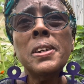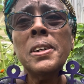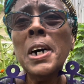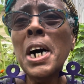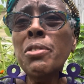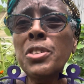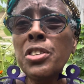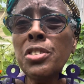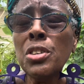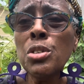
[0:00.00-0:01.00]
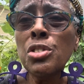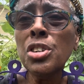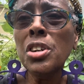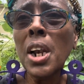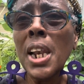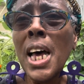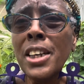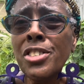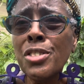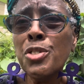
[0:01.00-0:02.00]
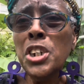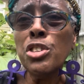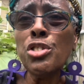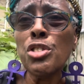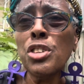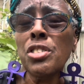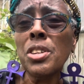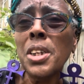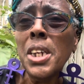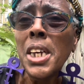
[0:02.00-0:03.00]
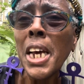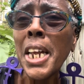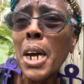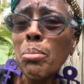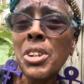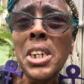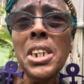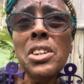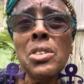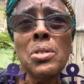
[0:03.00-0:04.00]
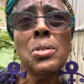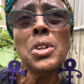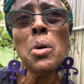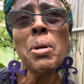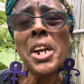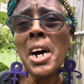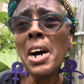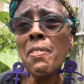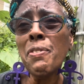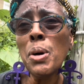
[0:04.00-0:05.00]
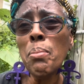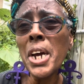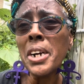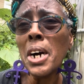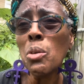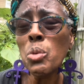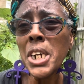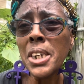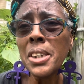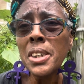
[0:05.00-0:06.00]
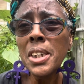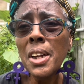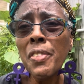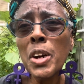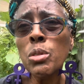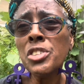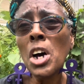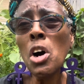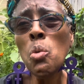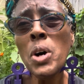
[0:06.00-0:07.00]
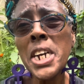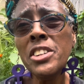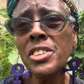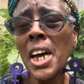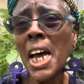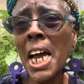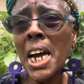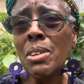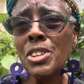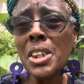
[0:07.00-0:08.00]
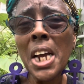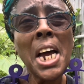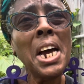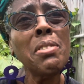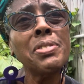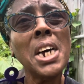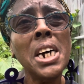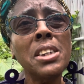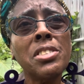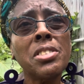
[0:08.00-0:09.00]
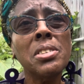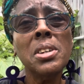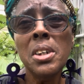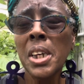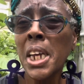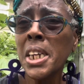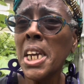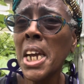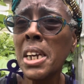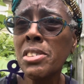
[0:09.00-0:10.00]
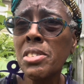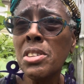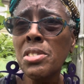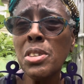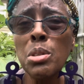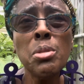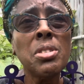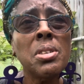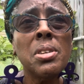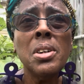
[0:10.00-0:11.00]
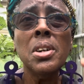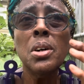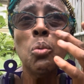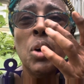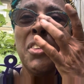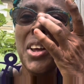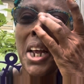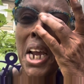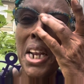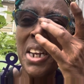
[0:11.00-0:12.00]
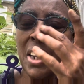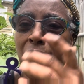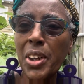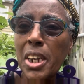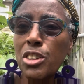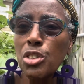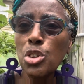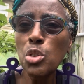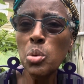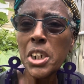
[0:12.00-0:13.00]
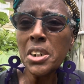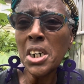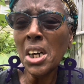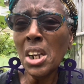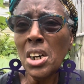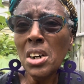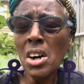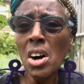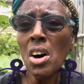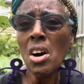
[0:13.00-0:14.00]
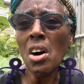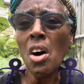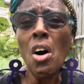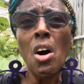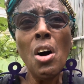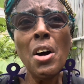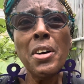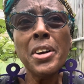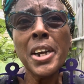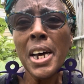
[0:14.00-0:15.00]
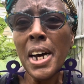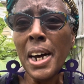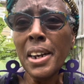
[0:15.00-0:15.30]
I've researched lots of histories, and I'm telling you, no matter how far back I went, there was always the haves and the have-nots and caste systems, whether it had anything to do with color or not.